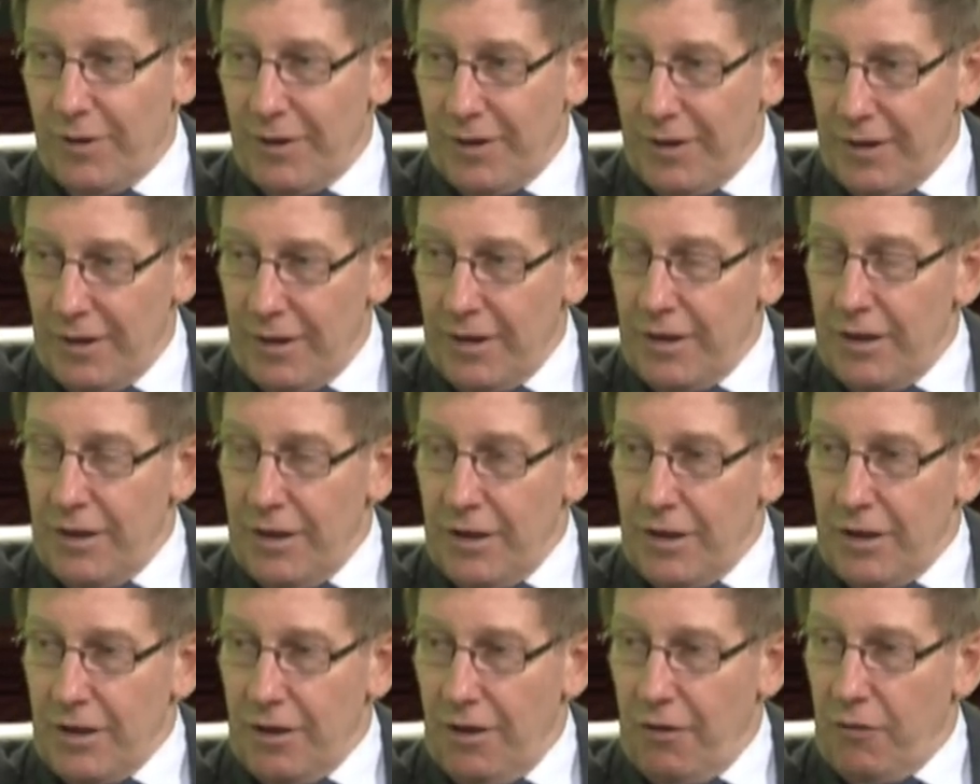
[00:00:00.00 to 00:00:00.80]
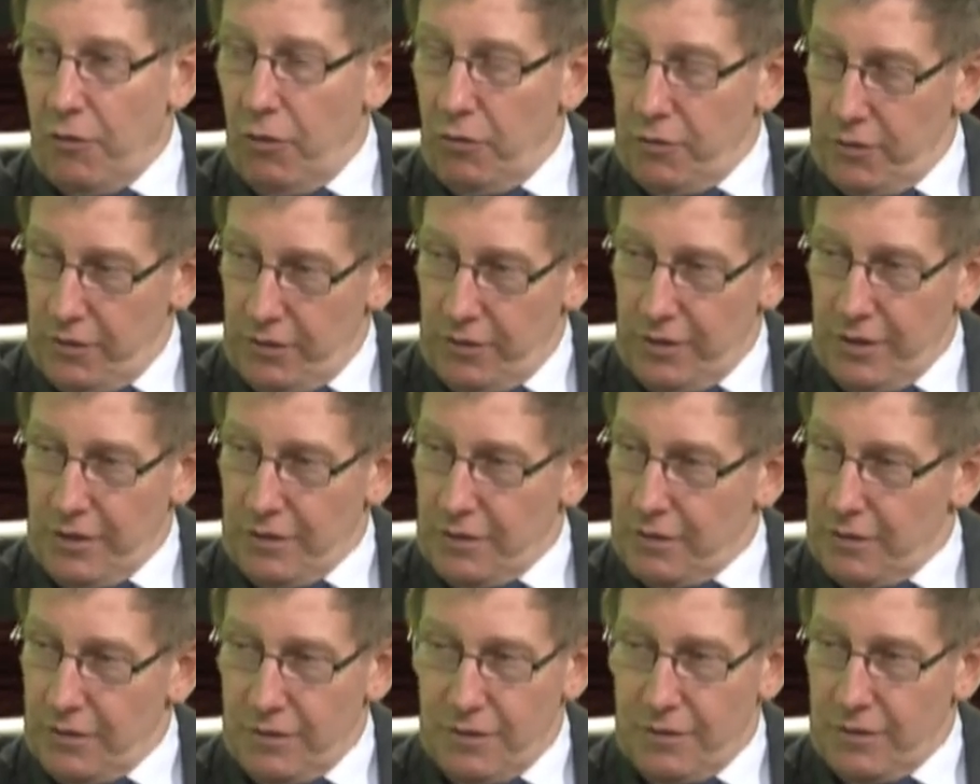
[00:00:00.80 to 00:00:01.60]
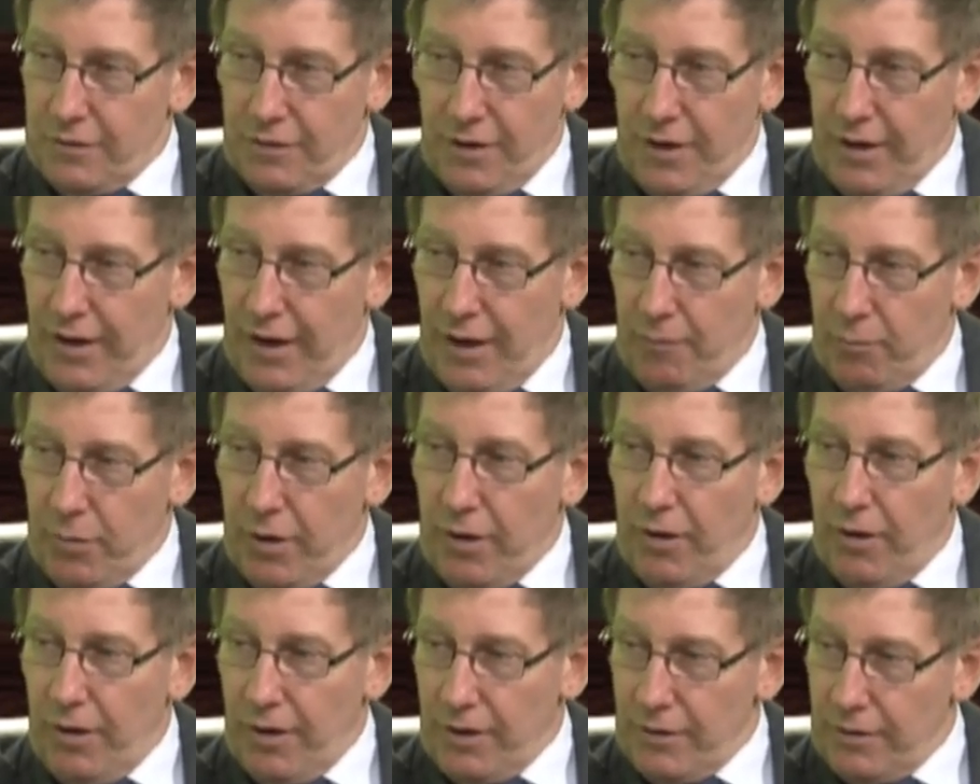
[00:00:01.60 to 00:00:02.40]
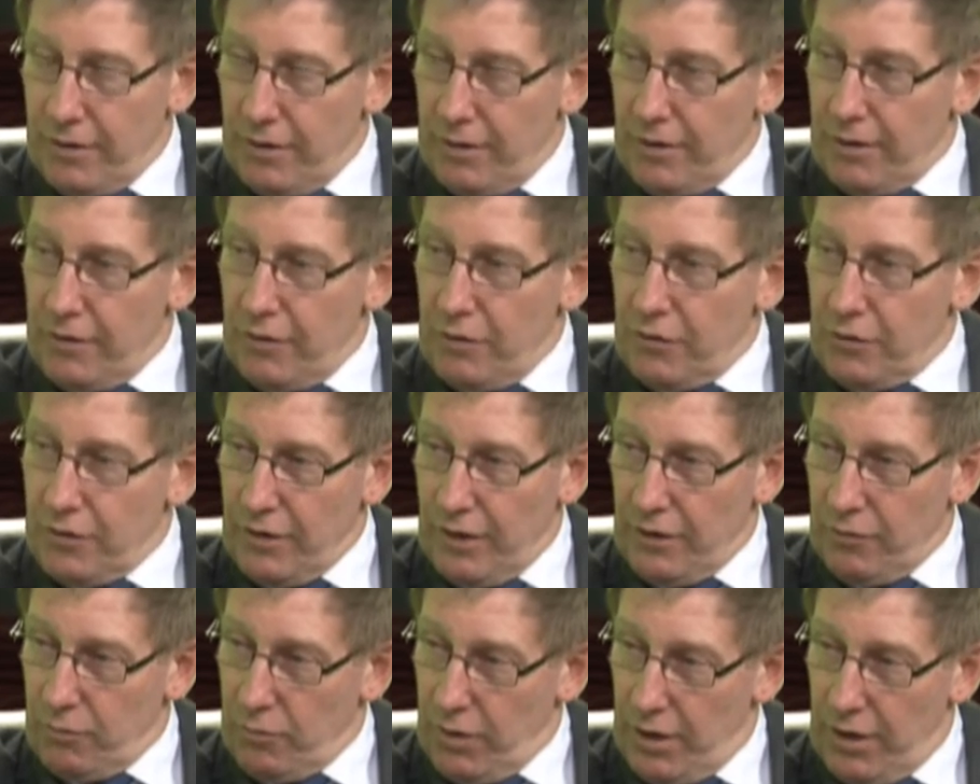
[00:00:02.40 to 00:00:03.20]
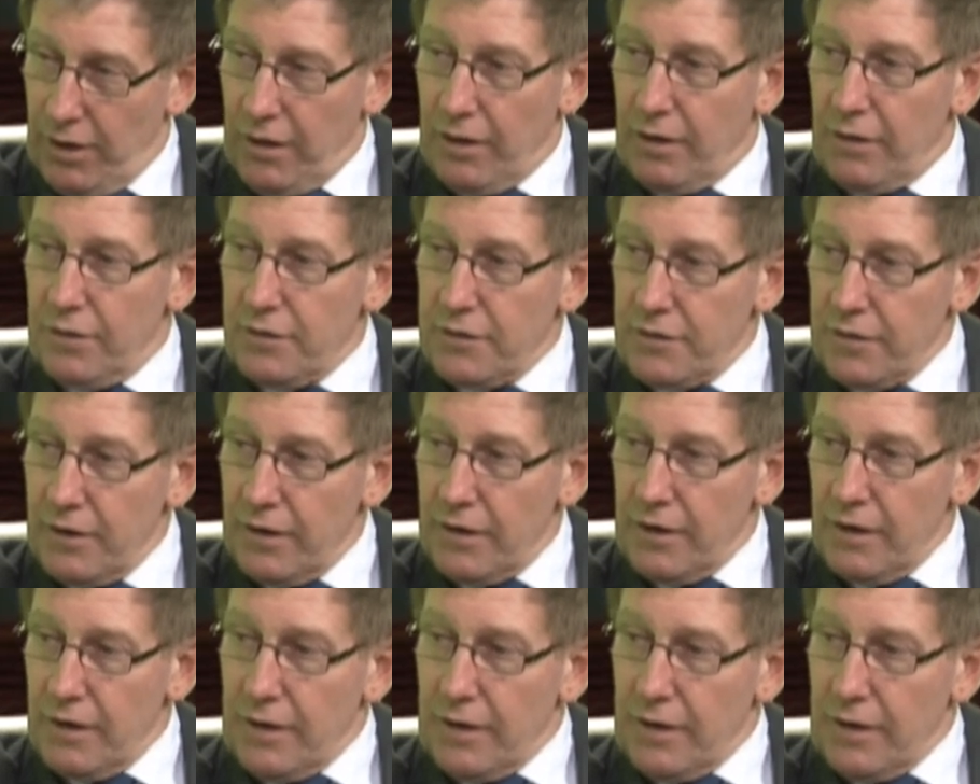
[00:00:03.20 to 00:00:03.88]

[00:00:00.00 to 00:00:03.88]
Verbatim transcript: Uh, you know, not to think that this is going to happen like it did in New South Wales.